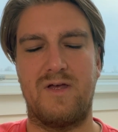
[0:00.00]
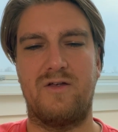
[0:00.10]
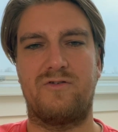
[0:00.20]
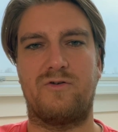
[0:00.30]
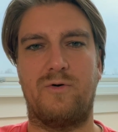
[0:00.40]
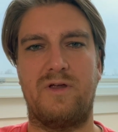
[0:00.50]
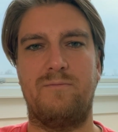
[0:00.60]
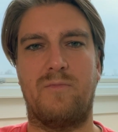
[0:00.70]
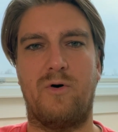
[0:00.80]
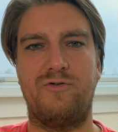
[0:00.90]
So
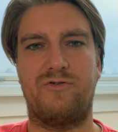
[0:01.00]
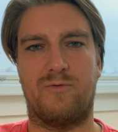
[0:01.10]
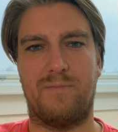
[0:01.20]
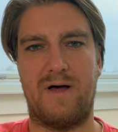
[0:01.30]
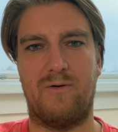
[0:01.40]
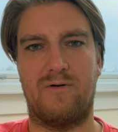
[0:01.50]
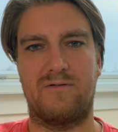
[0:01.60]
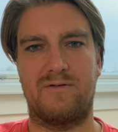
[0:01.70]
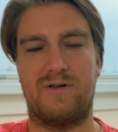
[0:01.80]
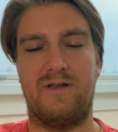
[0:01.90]
emotional power
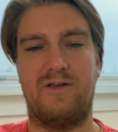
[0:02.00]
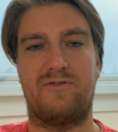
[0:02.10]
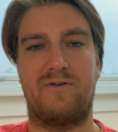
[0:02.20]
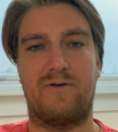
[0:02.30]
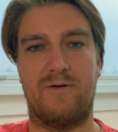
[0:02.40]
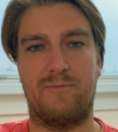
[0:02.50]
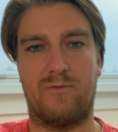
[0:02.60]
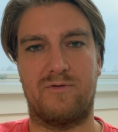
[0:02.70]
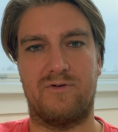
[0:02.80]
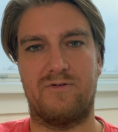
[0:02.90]
is very
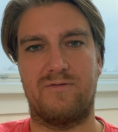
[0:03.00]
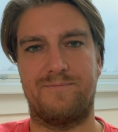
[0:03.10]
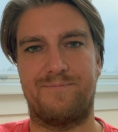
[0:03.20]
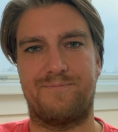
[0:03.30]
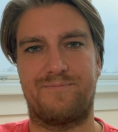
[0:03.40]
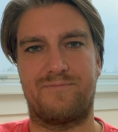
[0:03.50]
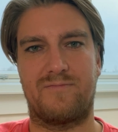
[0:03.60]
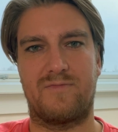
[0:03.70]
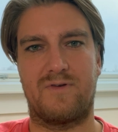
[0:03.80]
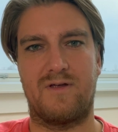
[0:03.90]
important.
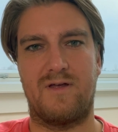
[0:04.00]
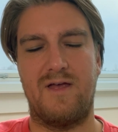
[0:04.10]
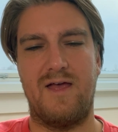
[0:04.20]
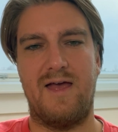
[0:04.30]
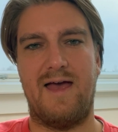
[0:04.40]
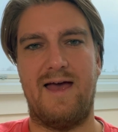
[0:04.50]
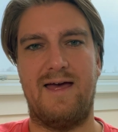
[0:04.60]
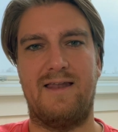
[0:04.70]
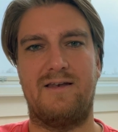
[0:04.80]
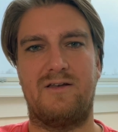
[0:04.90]

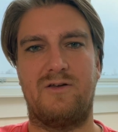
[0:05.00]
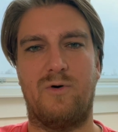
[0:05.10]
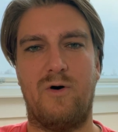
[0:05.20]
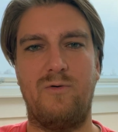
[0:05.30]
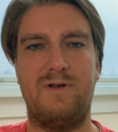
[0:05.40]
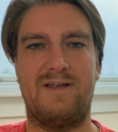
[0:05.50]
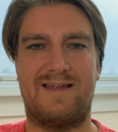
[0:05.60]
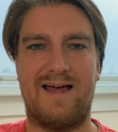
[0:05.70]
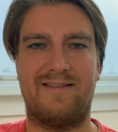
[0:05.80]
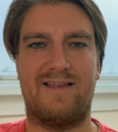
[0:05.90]
And you only
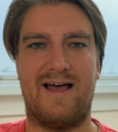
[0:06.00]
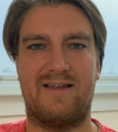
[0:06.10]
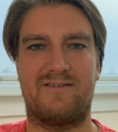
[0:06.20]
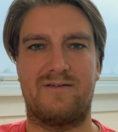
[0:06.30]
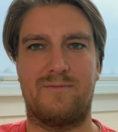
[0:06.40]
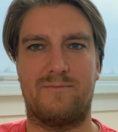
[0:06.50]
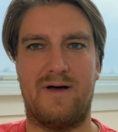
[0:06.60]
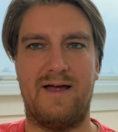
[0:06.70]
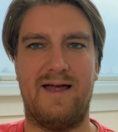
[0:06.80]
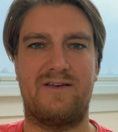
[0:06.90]
get that
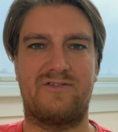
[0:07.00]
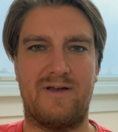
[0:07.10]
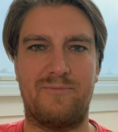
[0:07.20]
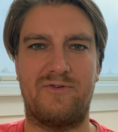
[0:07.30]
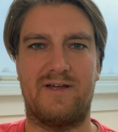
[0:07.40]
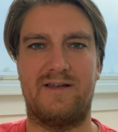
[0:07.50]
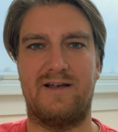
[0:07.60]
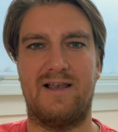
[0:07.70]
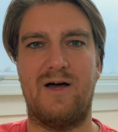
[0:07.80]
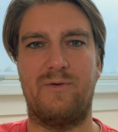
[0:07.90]
by accepting and
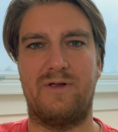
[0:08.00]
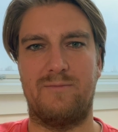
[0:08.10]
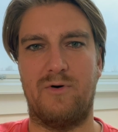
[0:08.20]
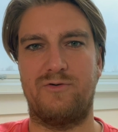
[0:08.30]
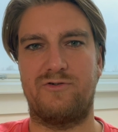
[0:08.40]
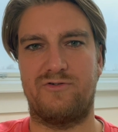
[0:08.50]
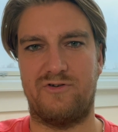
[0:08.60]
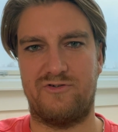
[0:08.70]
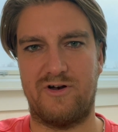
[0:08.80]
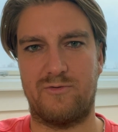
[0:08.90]
allowing emotions
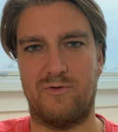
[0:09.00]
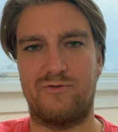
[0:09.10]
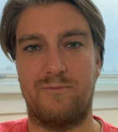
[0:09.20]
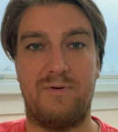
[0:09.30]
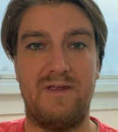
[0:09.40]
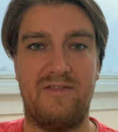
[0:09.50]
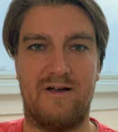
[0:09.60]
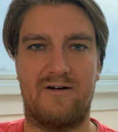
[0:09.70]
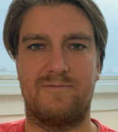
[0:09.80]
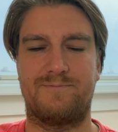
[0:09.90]
in general to be
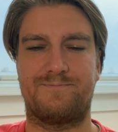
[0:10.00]
there.